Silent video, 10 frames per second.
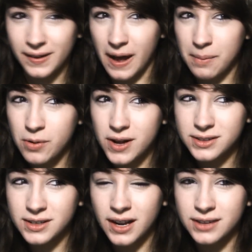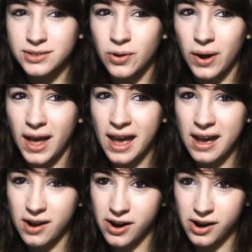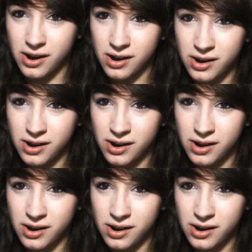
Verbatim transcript: Emma Watson has no hair.